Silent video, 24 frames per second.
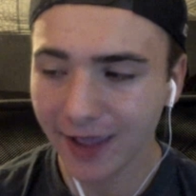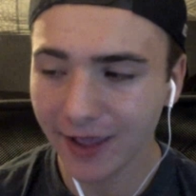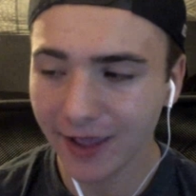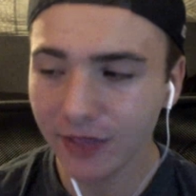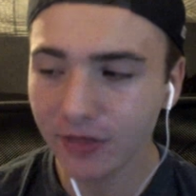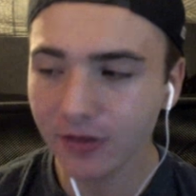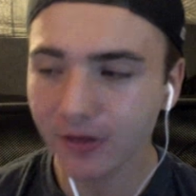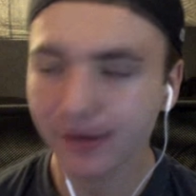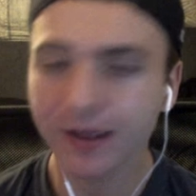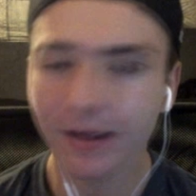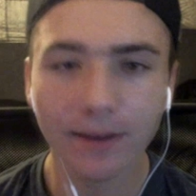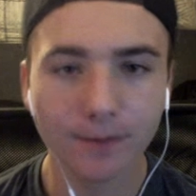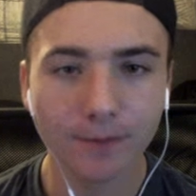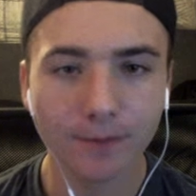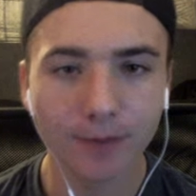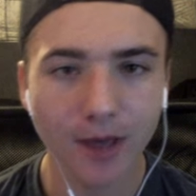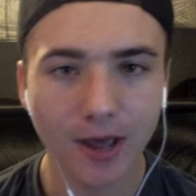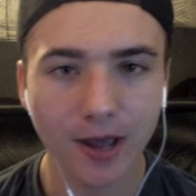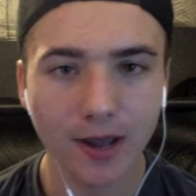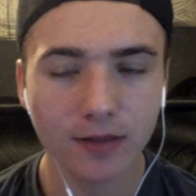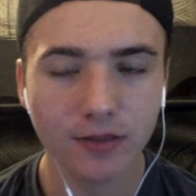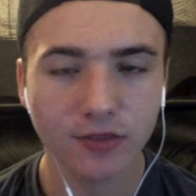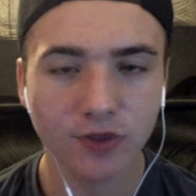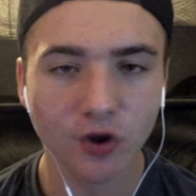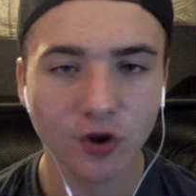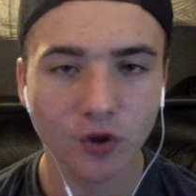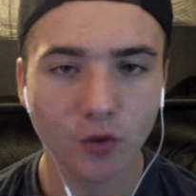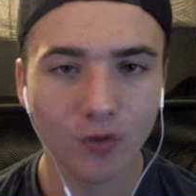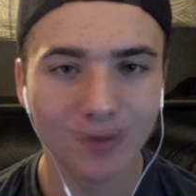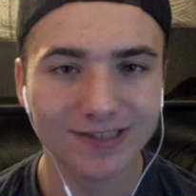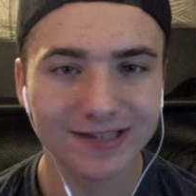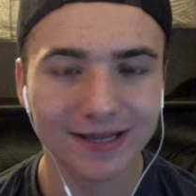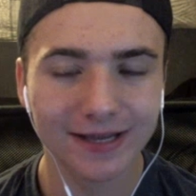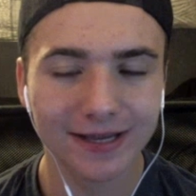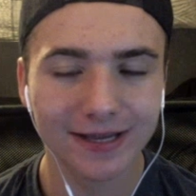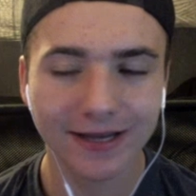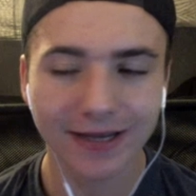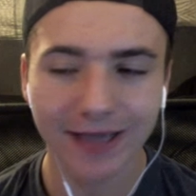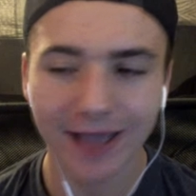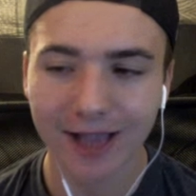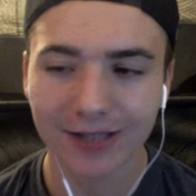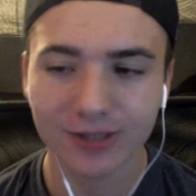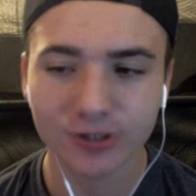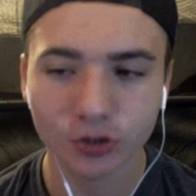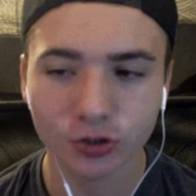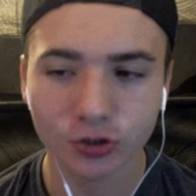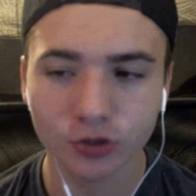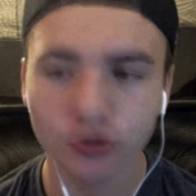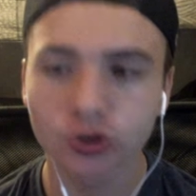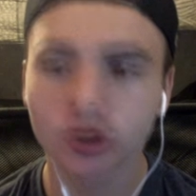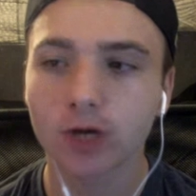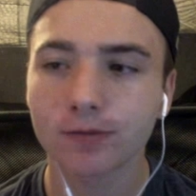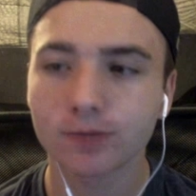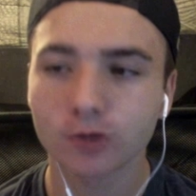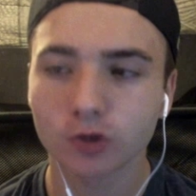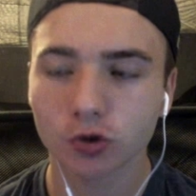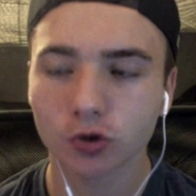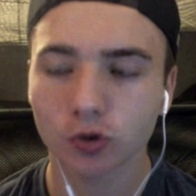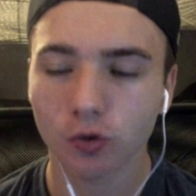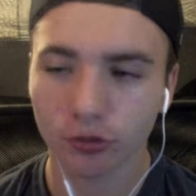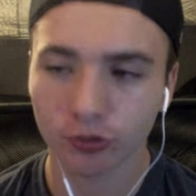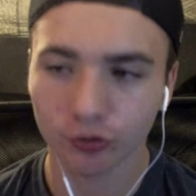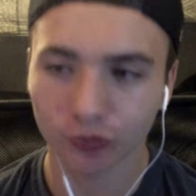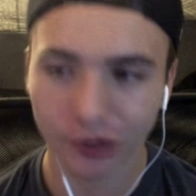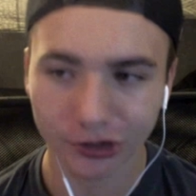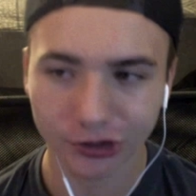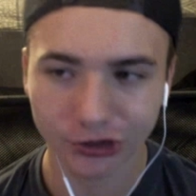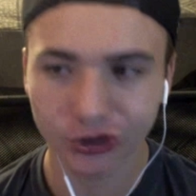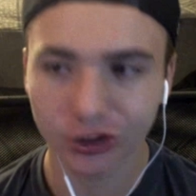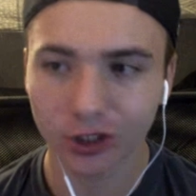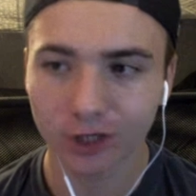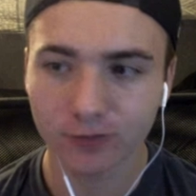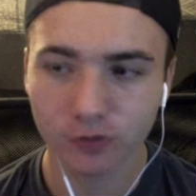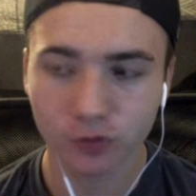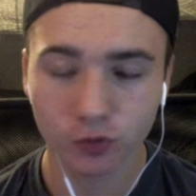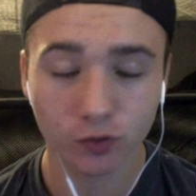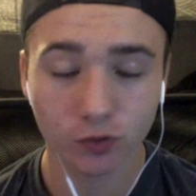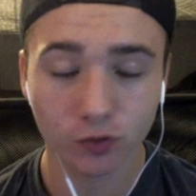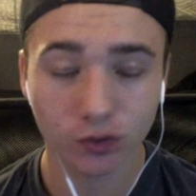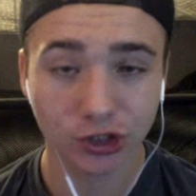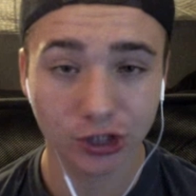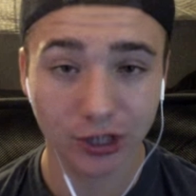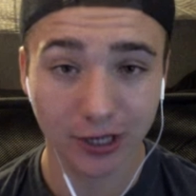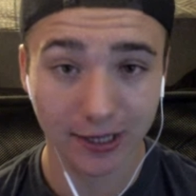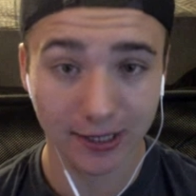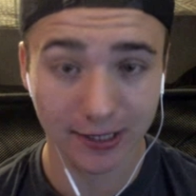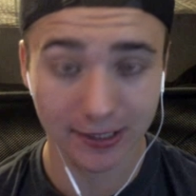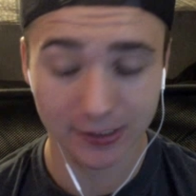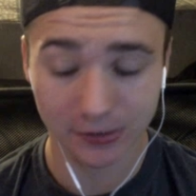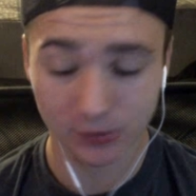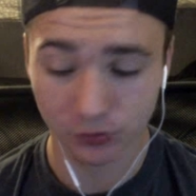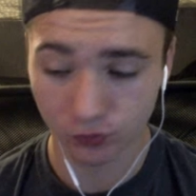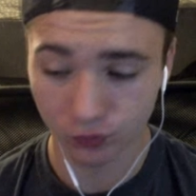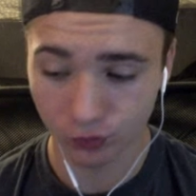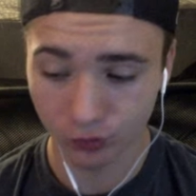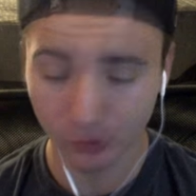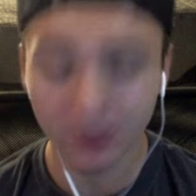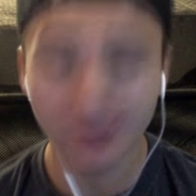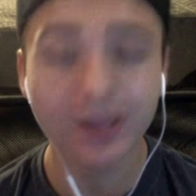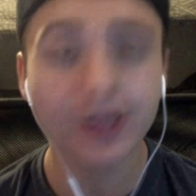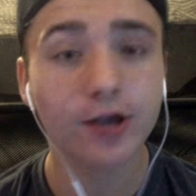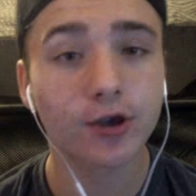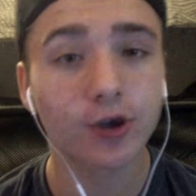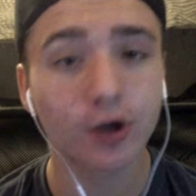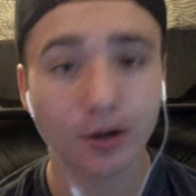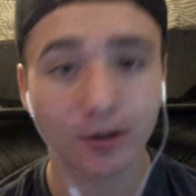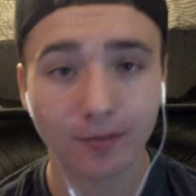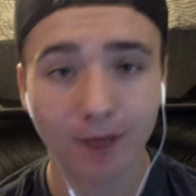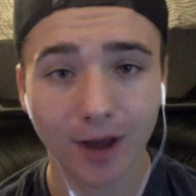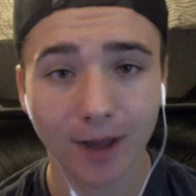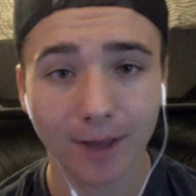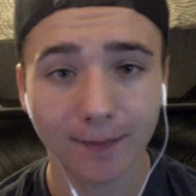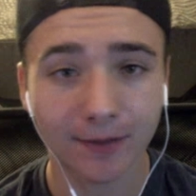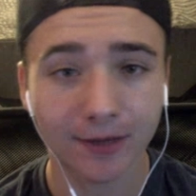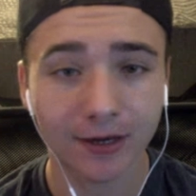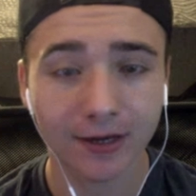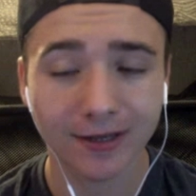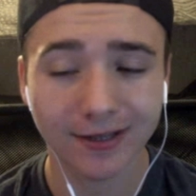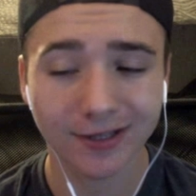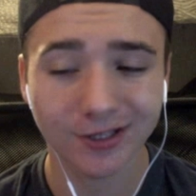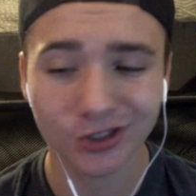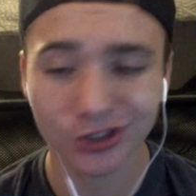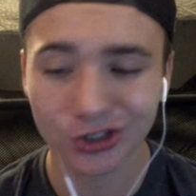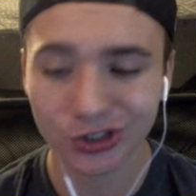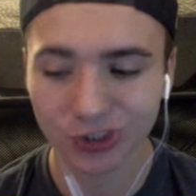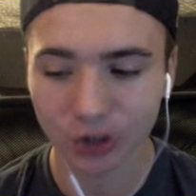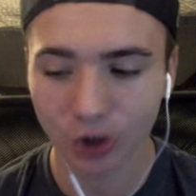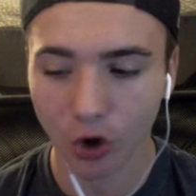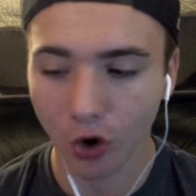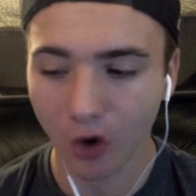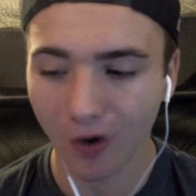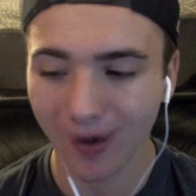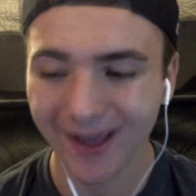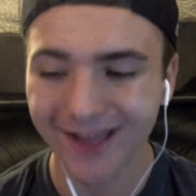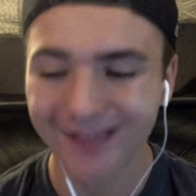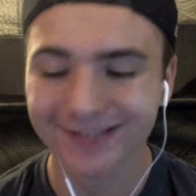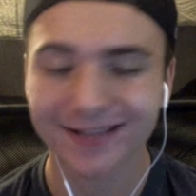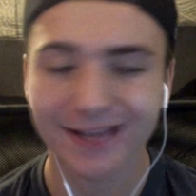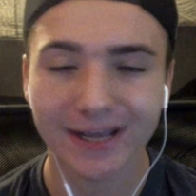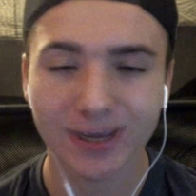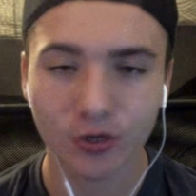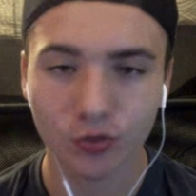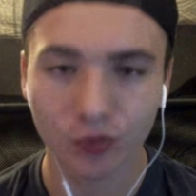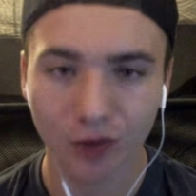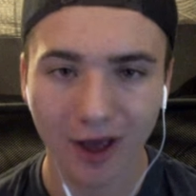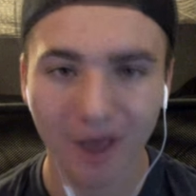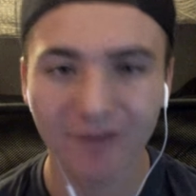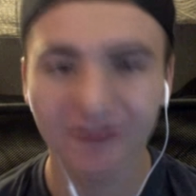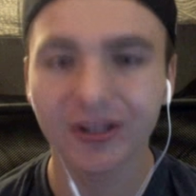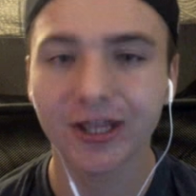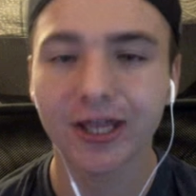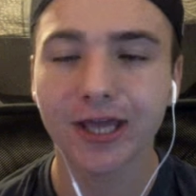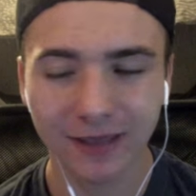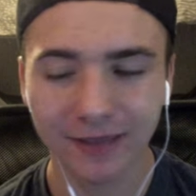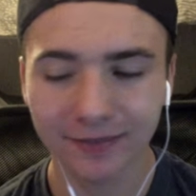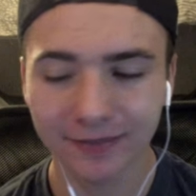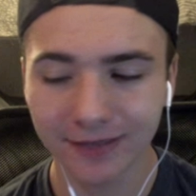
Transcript: In the campaign, there wasn't any exo jumps or thrust jumps, which is really good in my opinion. It's just all anti-gravity.